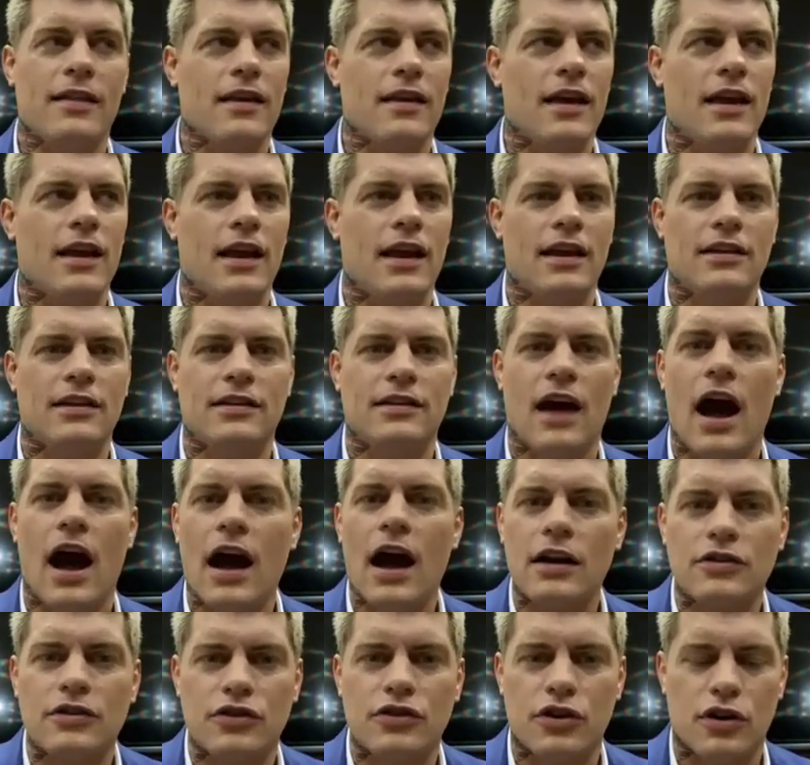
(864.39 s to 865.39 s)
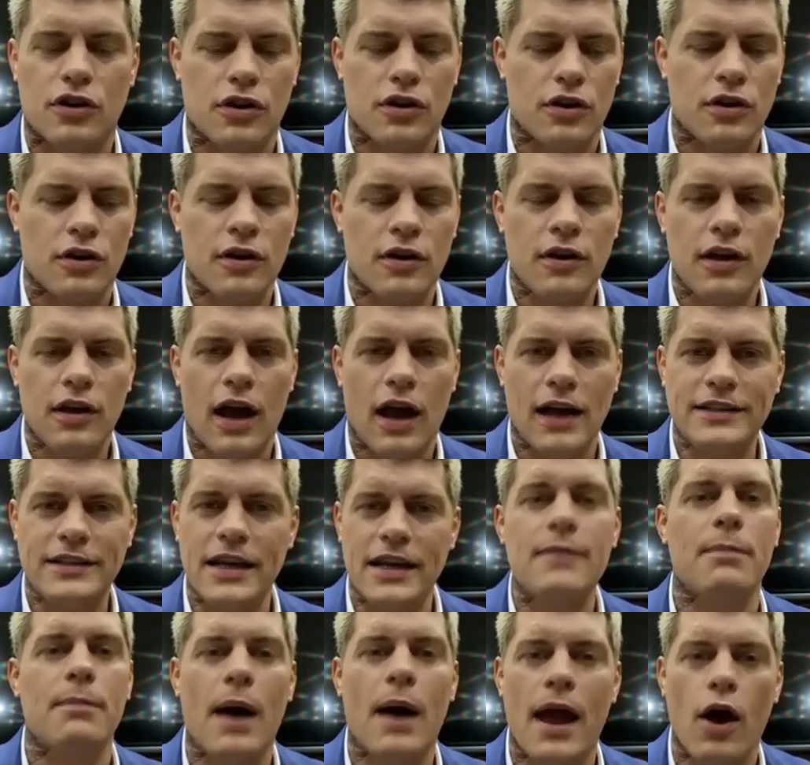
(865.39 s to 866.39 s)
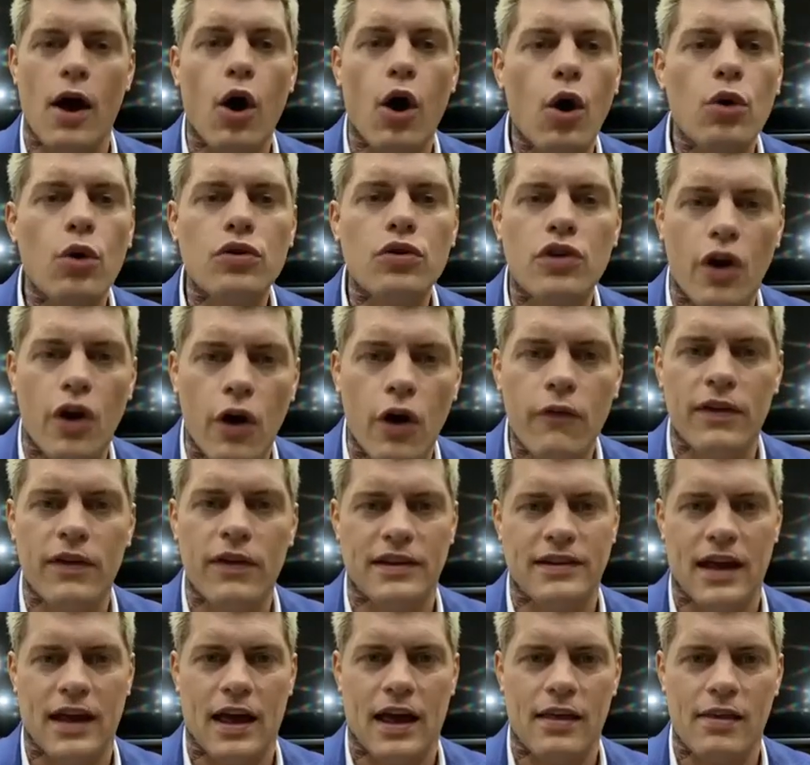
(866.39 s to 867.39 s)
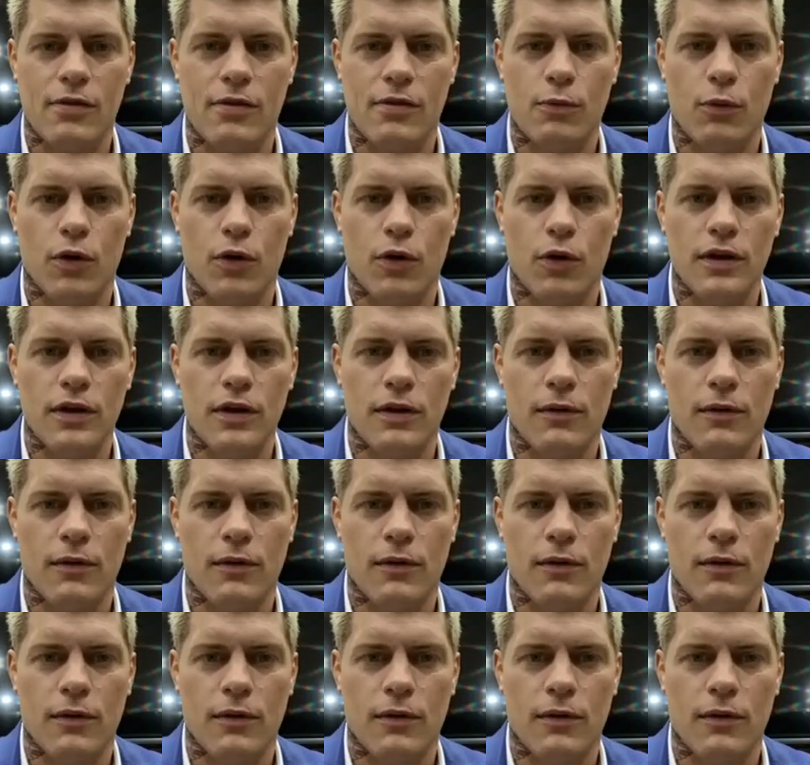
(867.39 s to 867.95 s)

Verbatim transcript: did a doctor i did my own covid test you mm-hmm.